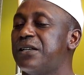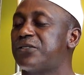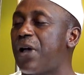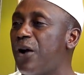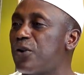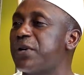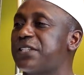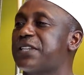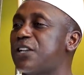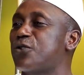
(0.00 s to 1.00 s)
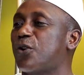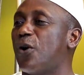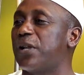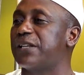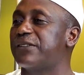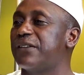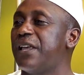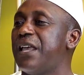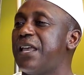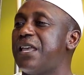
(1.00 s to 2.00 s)
So I always said to colleagues,
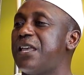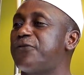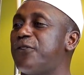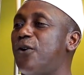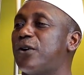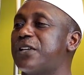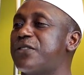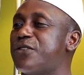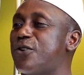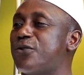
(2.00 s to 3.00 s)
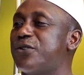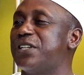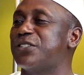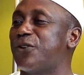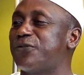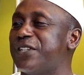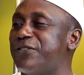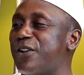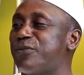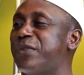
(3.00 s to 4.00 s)
if all the theories of
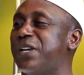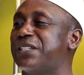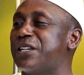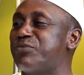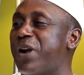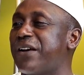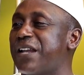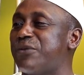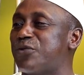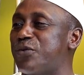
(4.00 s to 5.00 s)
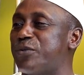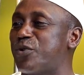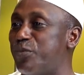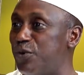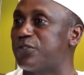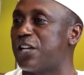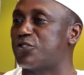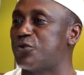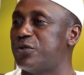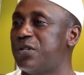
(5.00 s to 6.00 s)
development and paradigms we propose are
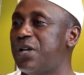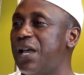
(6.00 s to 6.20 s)
true,